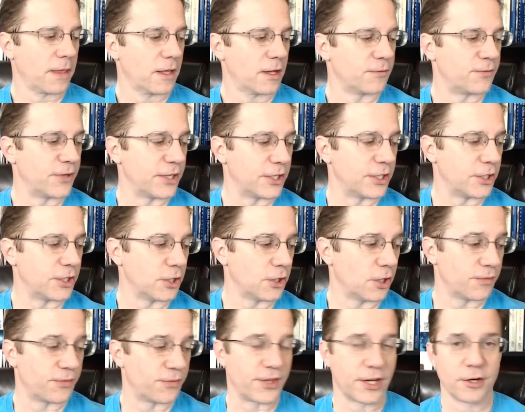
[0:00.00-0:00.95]
a video
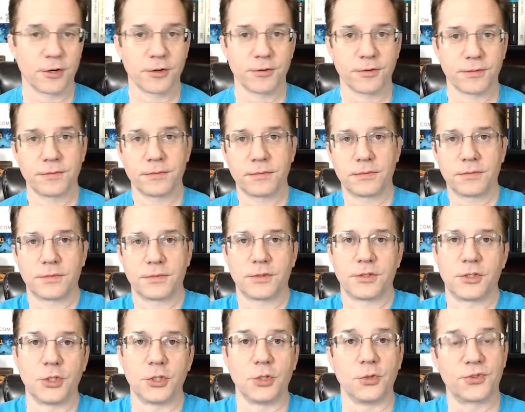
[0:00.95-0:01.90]
of their
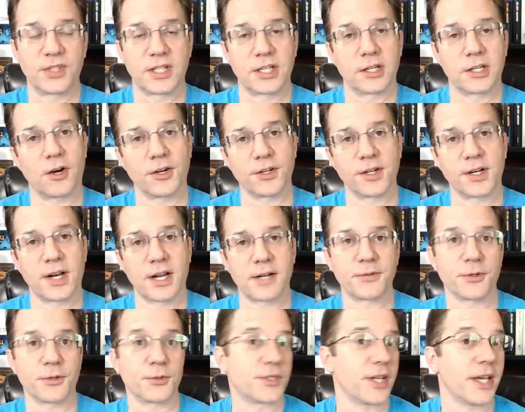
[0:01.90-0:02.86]
using it on an
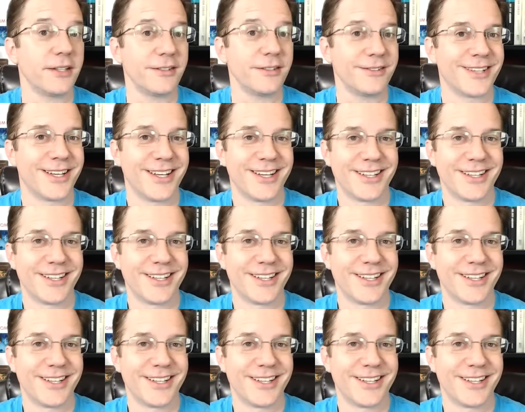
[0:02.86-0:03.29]
iPhone 10